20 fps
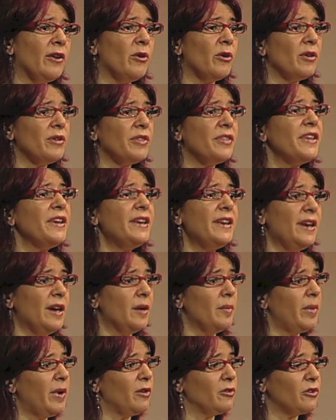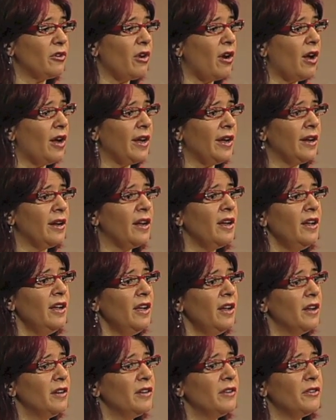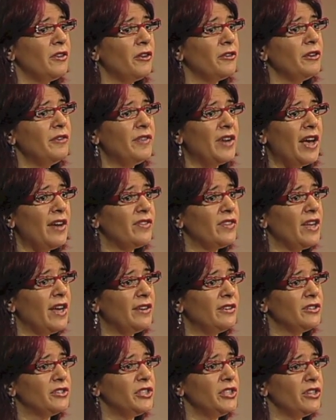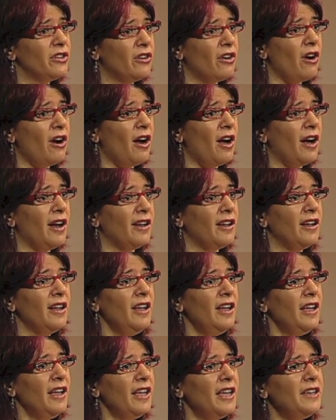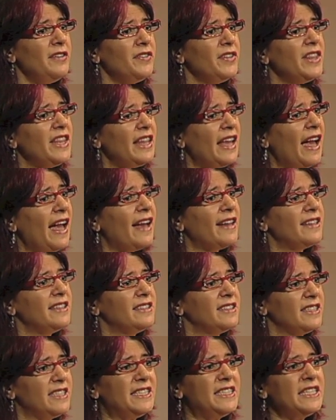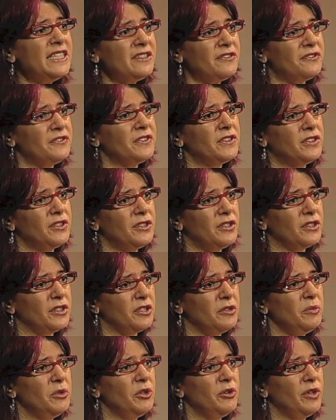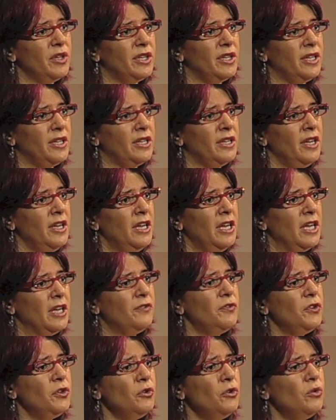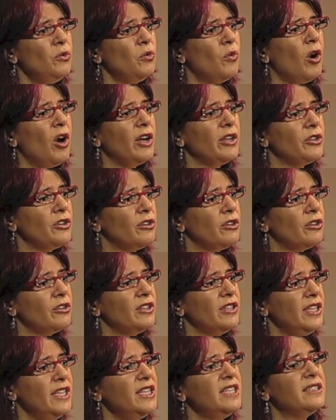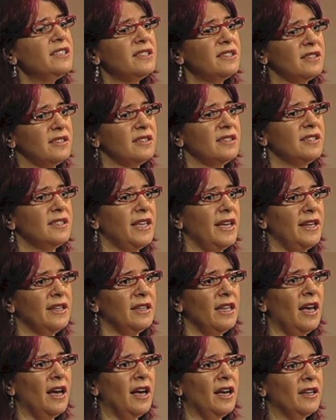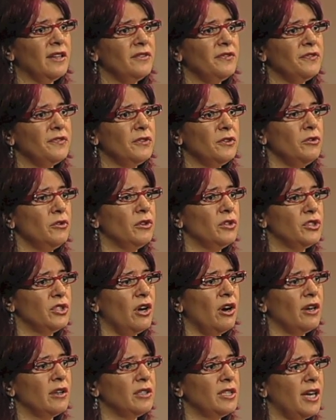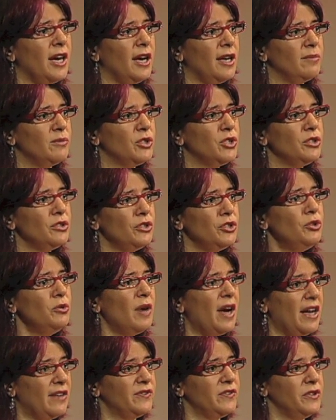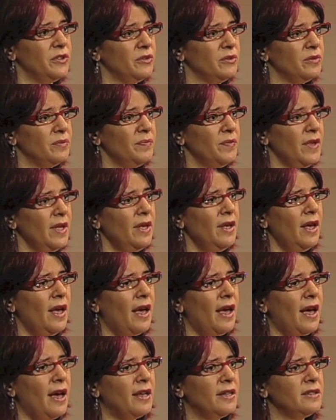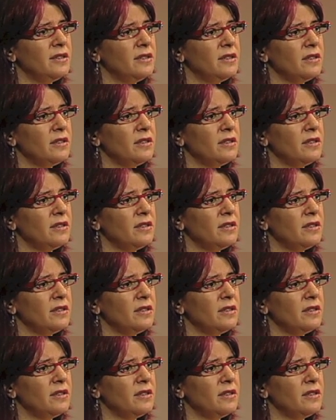or thinking about crying, and you don't even have the energy to cry, even that is a gift to the community. If you want your niece to stay alive through the dark times, you have to. And